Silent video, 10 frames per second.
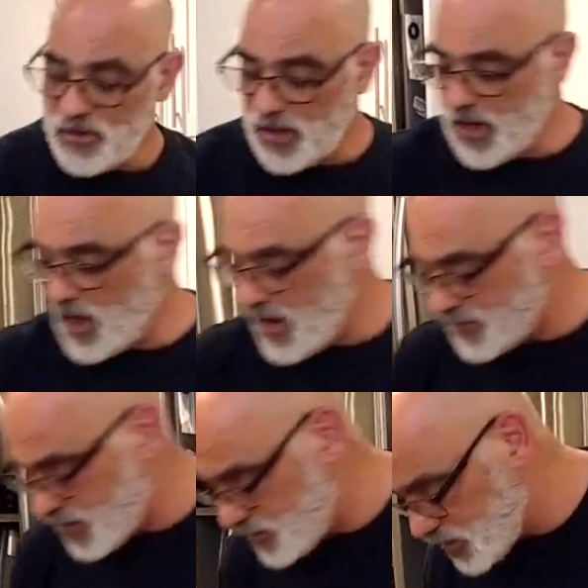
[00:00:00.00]
Lynn
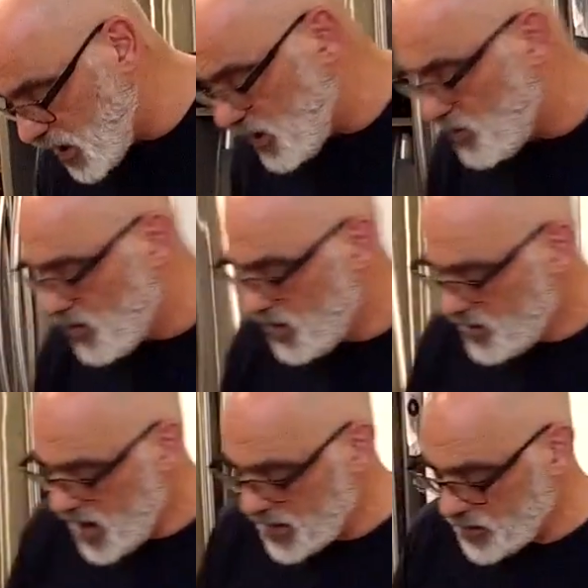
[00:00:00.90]
loves it. So
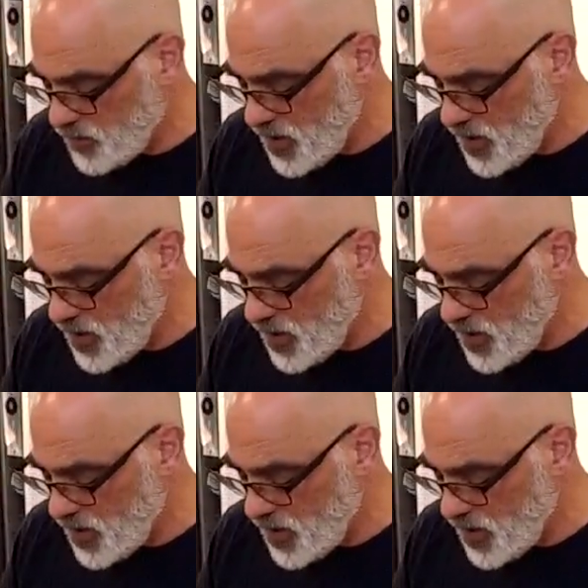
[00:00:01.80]
that's what we're